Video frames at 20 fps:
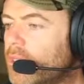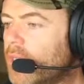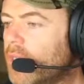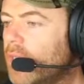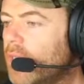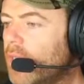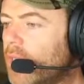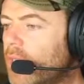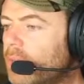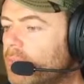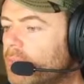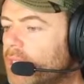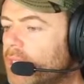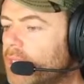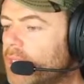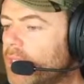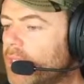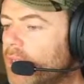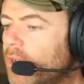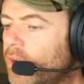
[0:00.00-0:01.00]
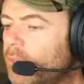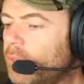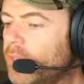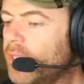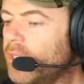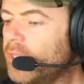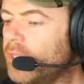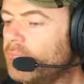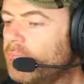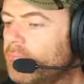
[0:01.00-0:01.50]
I'm going to
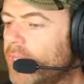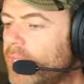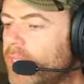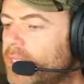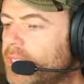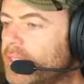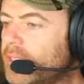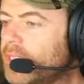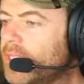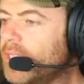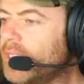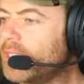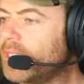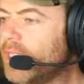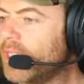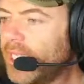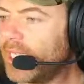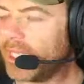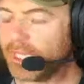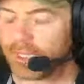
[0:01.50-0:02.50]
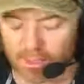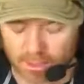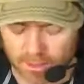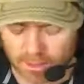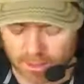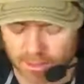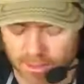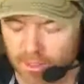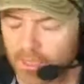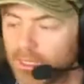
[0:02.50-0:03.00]
copy and paste this here,
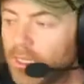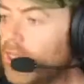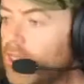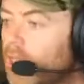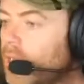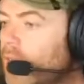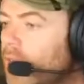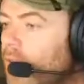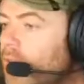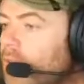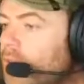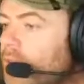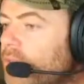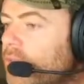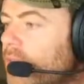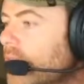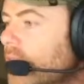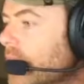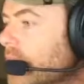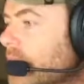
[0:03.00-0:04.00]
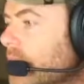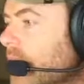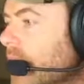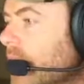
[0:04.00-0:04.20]
and hopefully it's going to